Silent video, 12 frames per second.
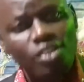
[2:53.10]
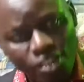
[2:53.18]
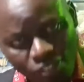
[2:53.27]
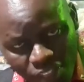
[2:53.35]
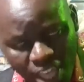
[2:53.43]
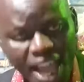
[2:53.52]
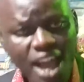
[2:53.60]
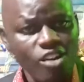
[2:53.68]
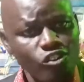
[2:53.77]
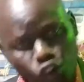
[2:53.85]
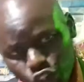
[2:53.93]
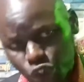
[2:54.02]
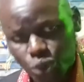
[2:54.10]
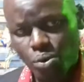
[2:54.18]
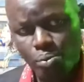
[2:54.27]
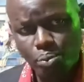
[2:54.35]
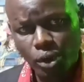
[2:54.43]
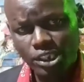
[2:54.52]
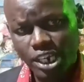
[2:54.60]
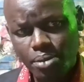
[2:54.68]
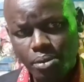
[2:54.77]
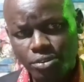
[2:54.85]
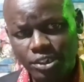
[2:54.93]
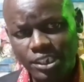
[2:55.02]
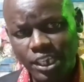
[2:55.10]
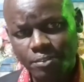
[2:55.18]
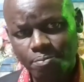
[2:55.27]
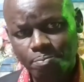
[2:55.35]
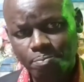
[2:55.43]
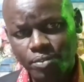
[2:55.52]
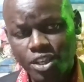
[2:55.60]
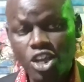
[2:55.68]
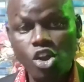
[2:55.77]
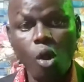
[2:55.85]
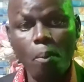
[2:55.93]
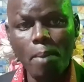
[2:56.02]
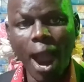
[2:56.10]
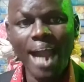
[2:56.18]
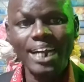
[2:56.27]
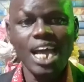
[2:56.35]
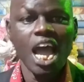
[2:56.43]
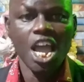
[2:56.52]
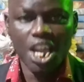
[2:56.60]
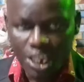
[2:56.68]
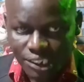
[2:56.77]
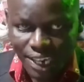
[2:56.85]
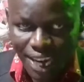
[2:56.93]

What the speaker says: there for you. Praise the name of Jesus. He command his